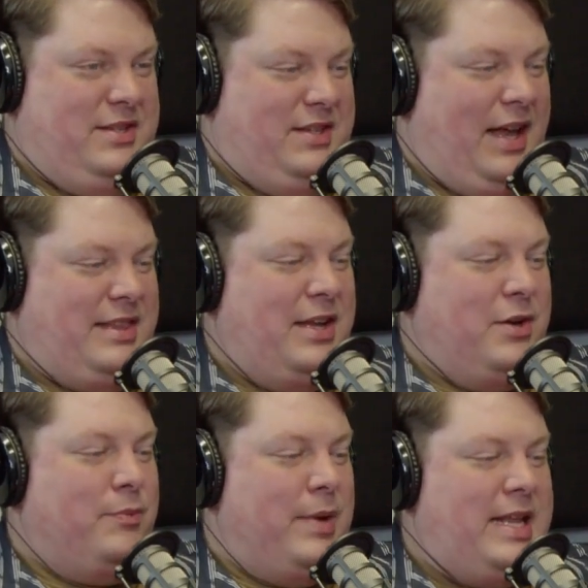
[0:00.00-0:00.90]
I thought
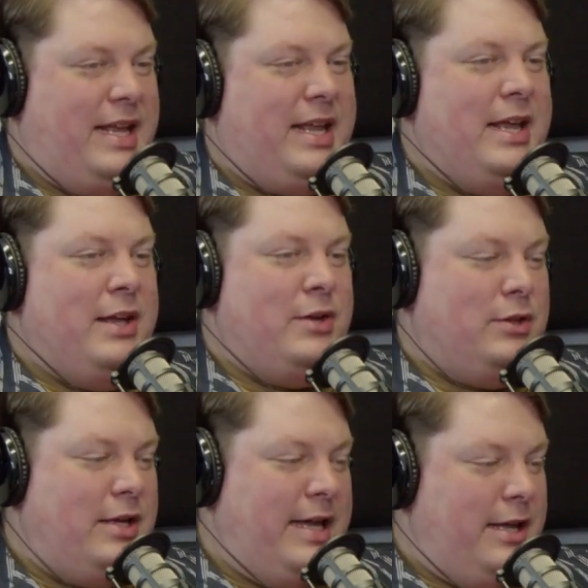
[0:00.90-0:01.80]
you're reading. You're
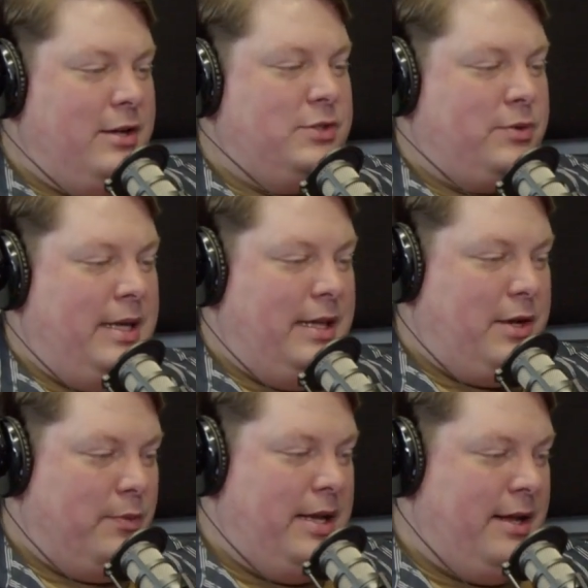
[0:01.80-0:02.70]
looking at your screen like
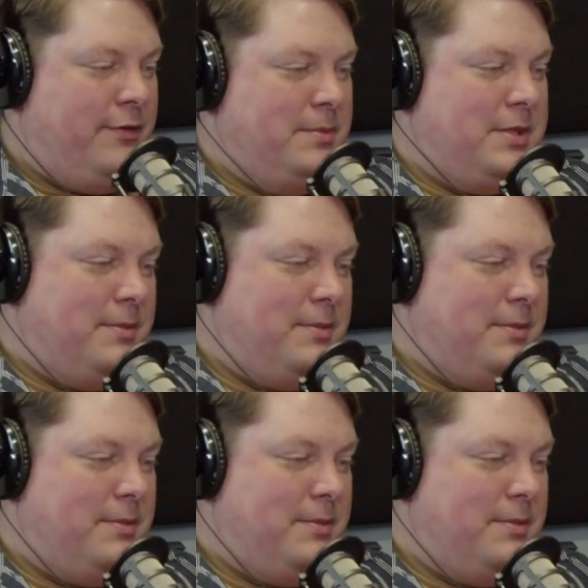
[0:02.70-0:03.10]
you're reading from something.